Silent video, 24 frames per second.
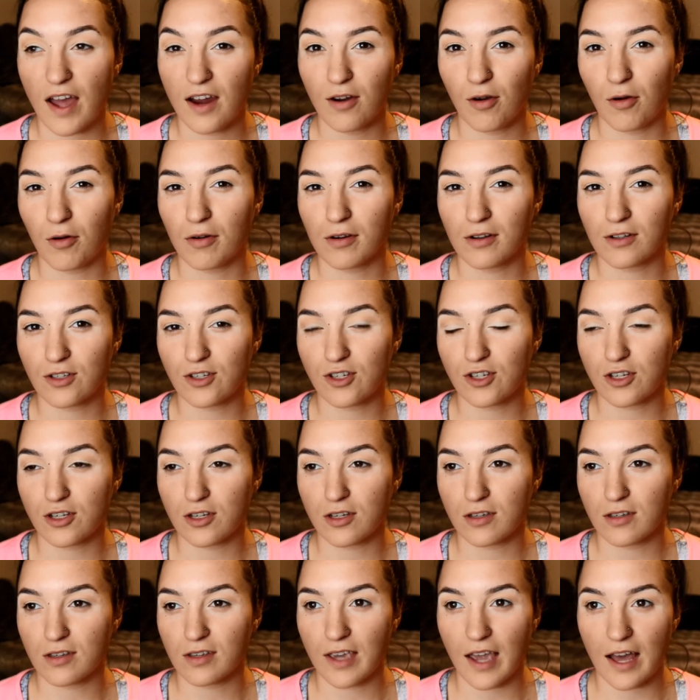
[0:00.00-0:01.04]
orange,
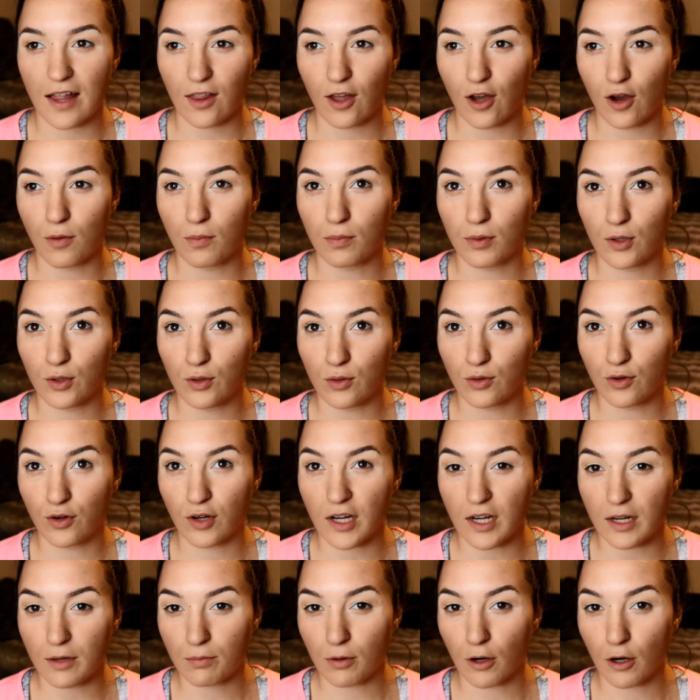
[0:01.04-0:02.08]
yellow, blue,
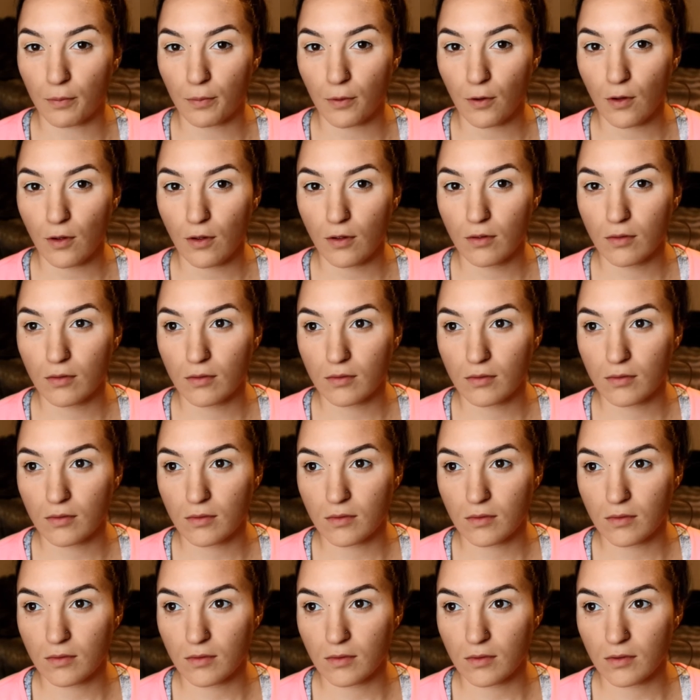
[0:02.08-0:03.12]
green, purple.
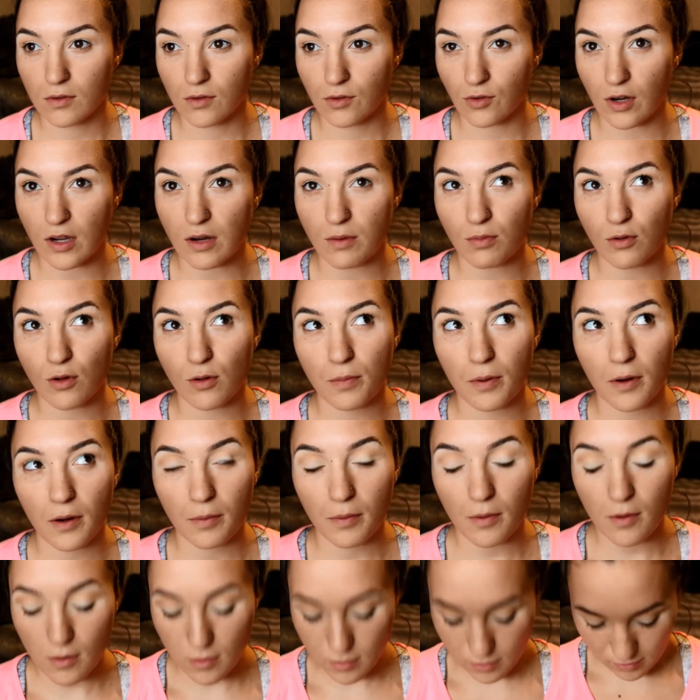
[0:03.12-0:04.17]
Green, blue,
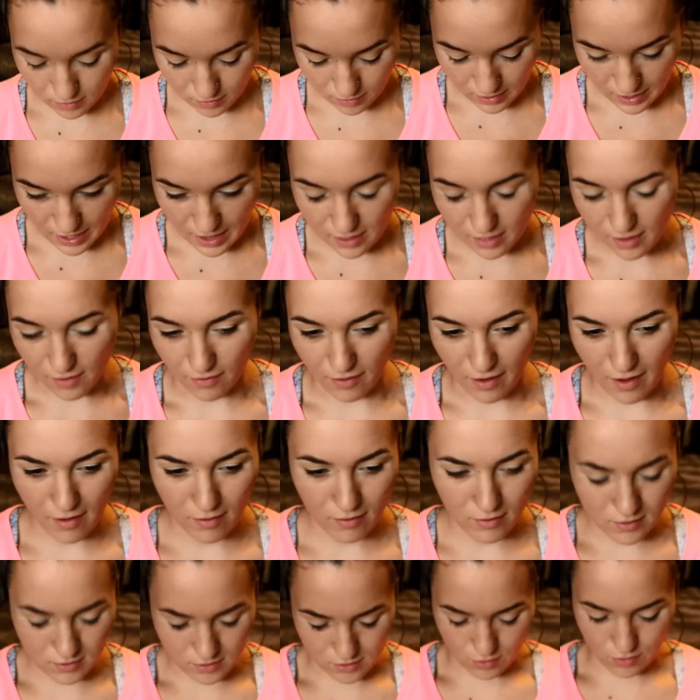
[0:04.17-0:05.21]
purple? How the hell
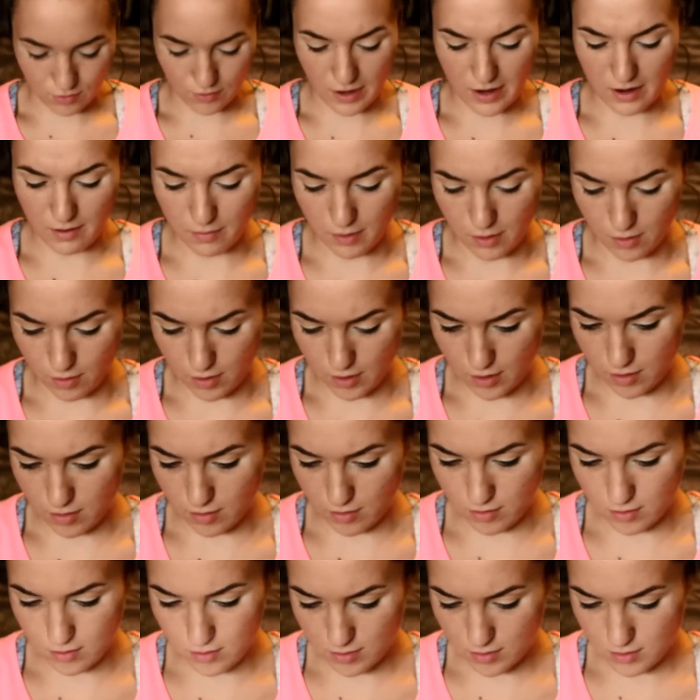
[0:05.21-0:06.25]
does a rainbow go?
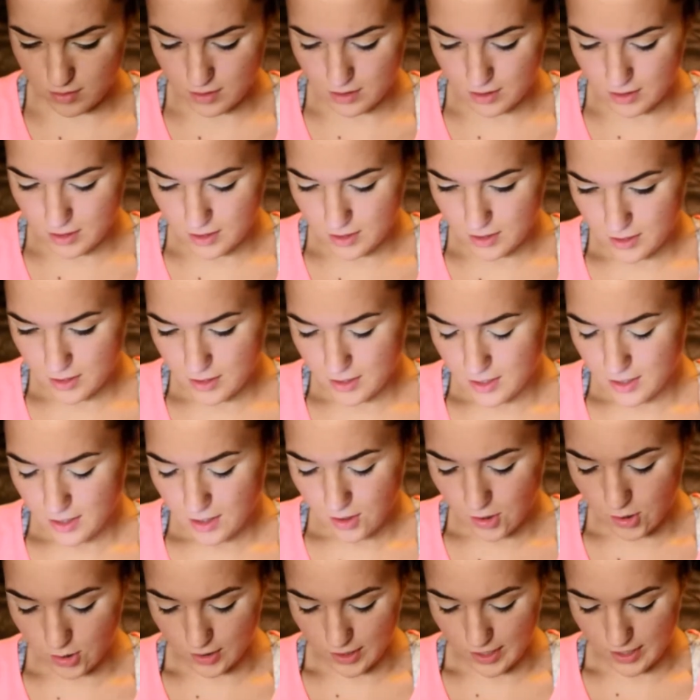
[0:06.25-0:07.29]

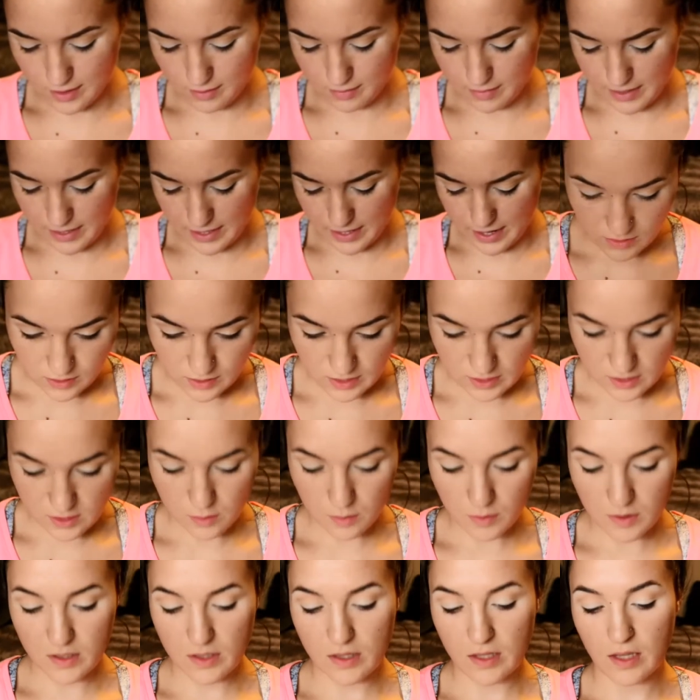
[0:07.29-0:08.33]
Hold on a minute. This
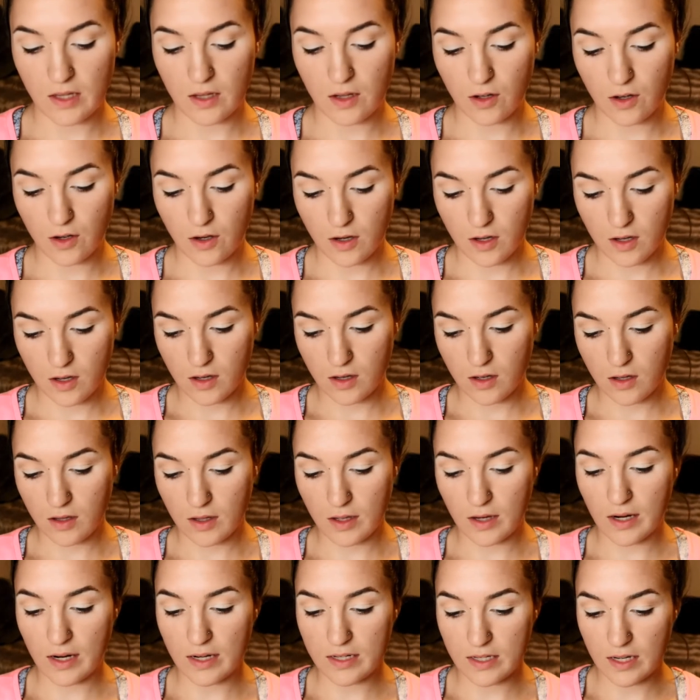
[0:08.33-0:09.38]
was the look
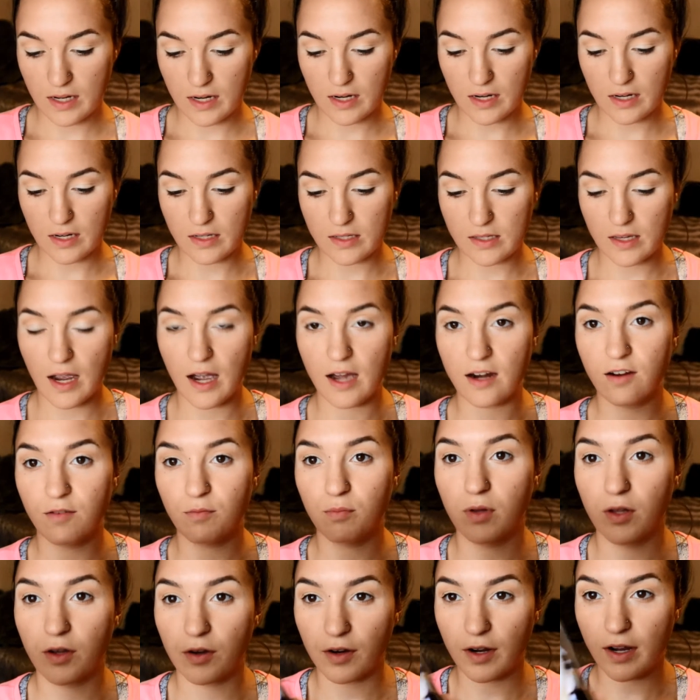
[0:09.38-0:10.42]
that I did. It is kind of
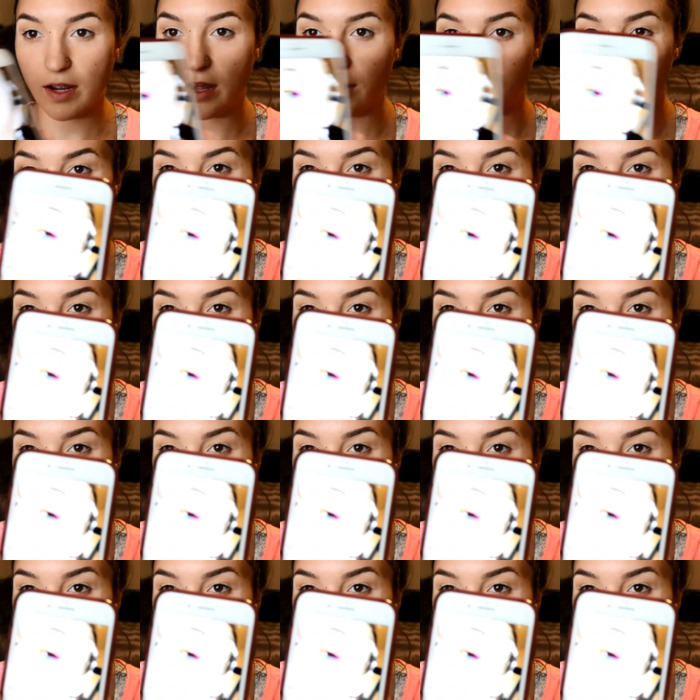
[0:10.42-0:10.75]
blurry. I don't